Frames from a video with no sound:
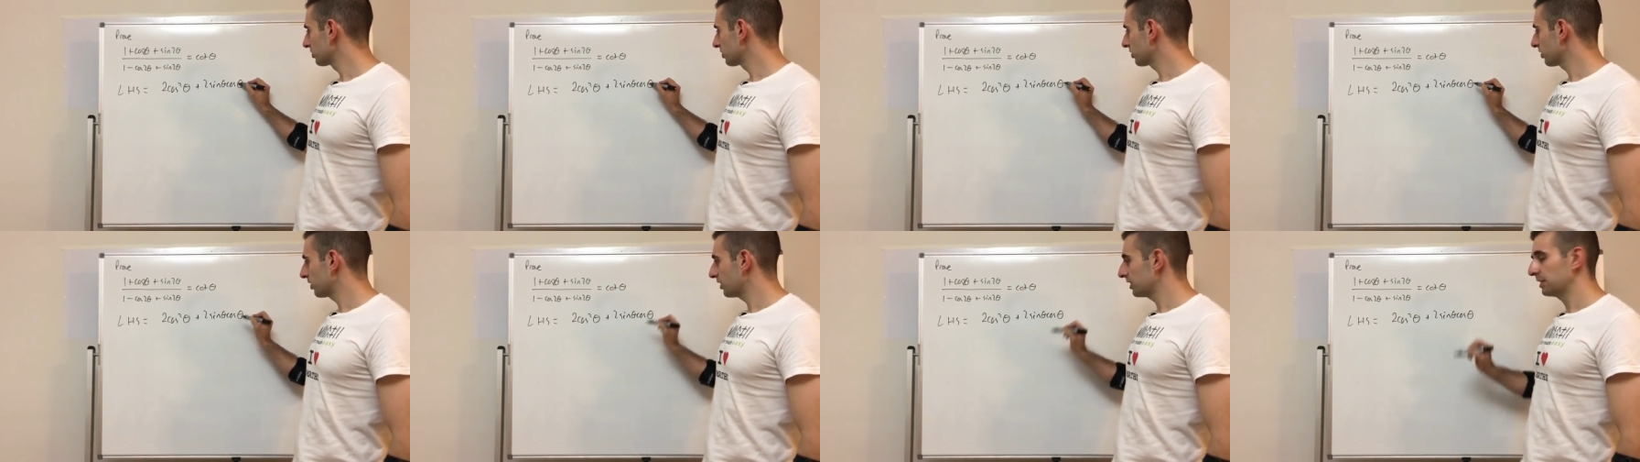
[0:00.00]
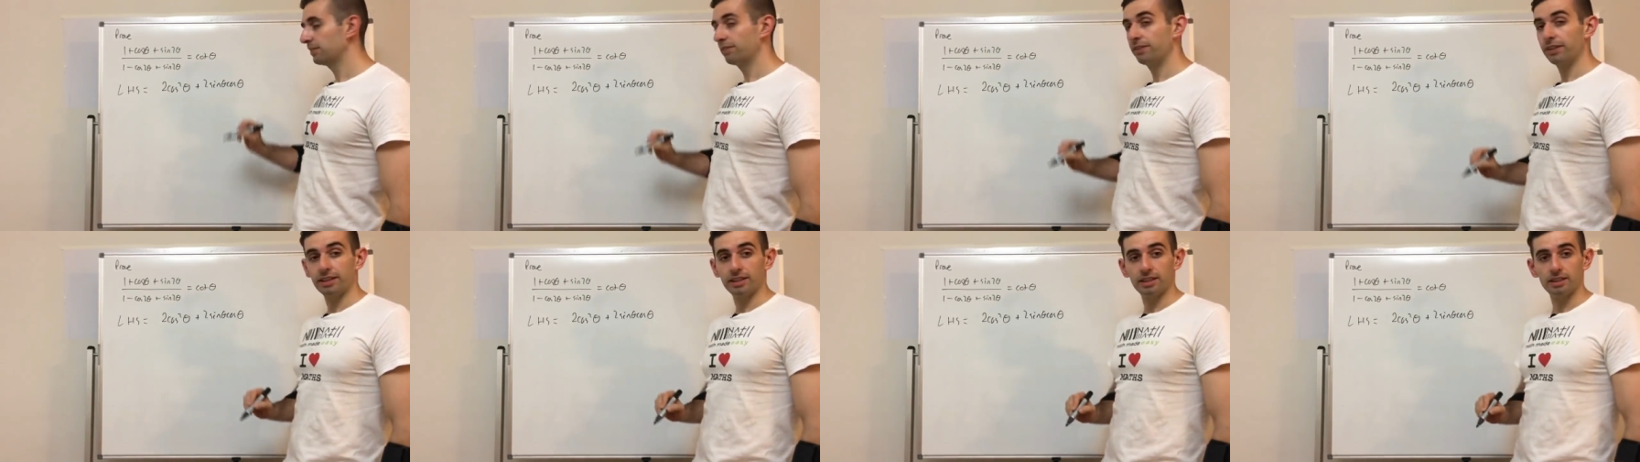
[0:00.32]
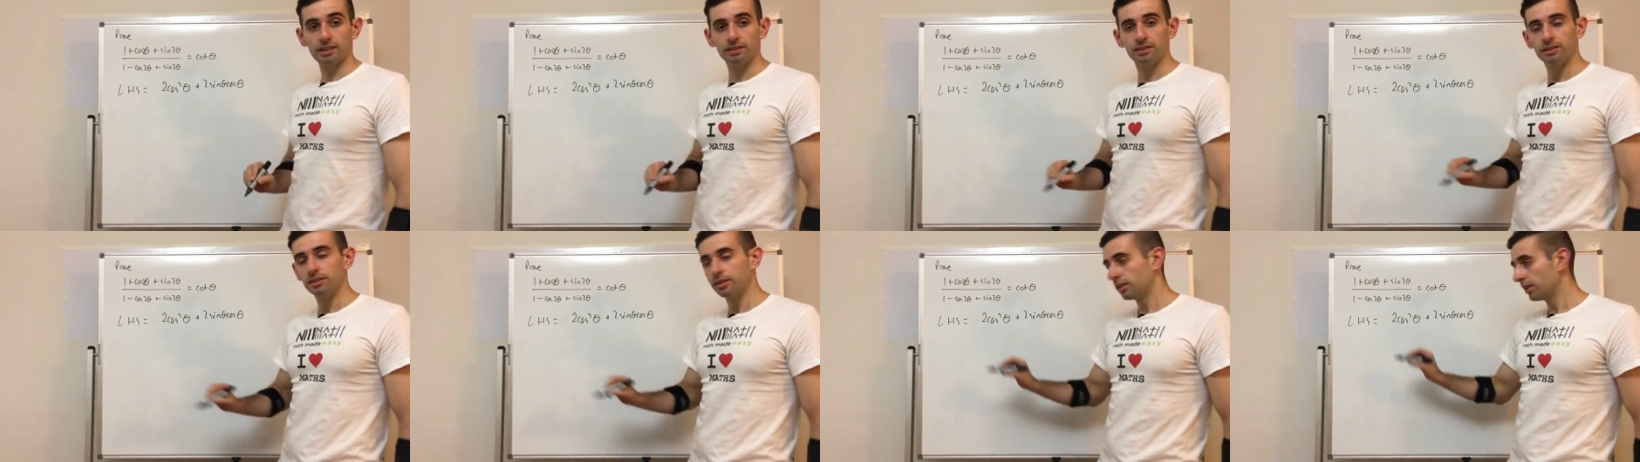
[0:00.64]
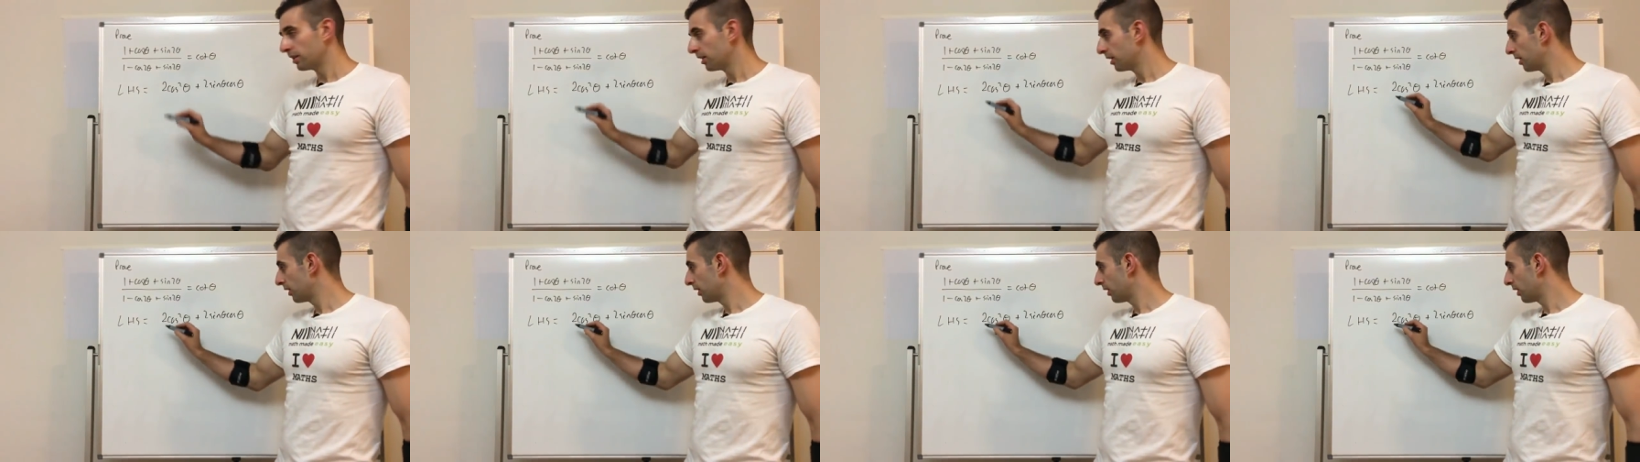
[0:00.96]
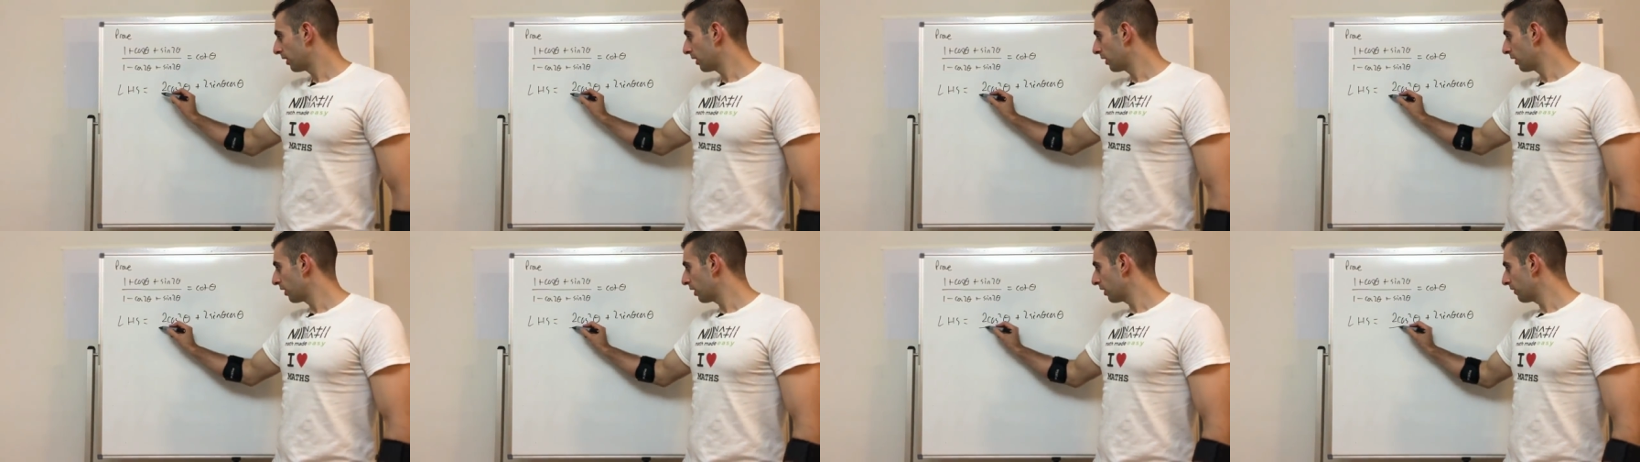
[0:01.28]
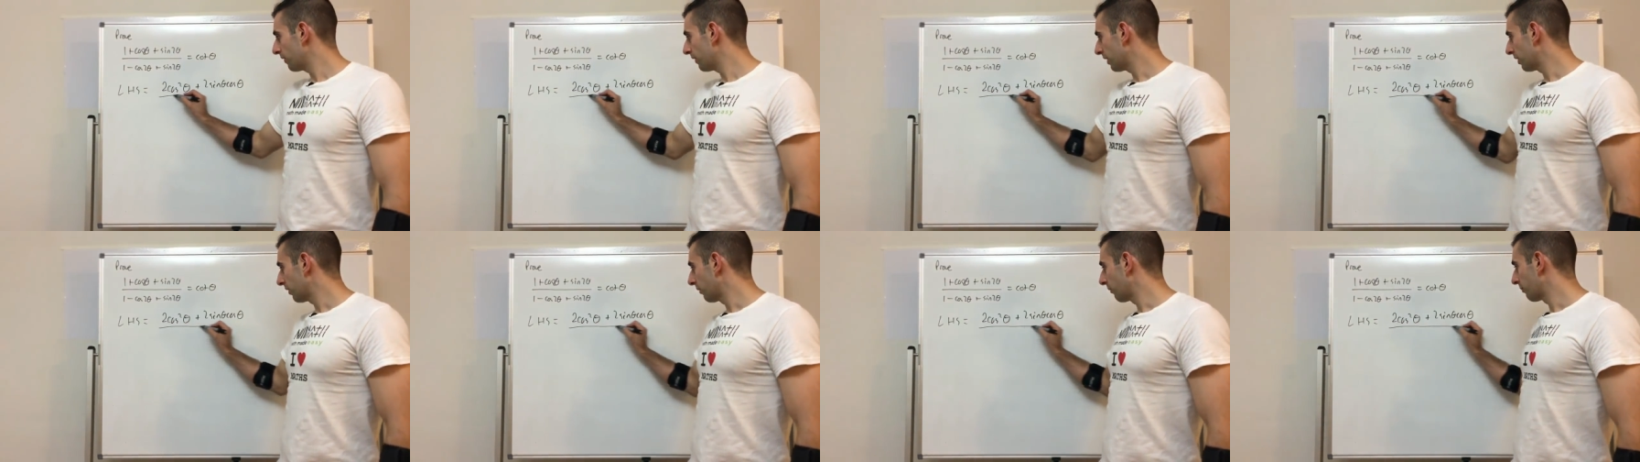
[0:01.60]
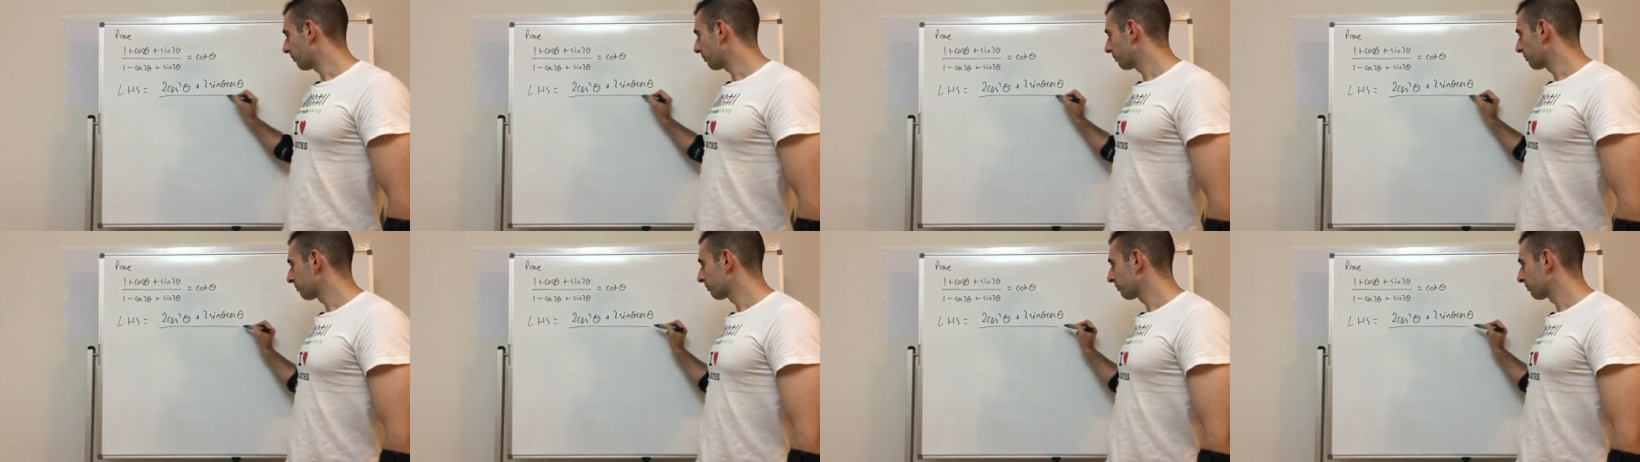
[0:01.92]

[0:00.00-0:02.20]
cos theta over.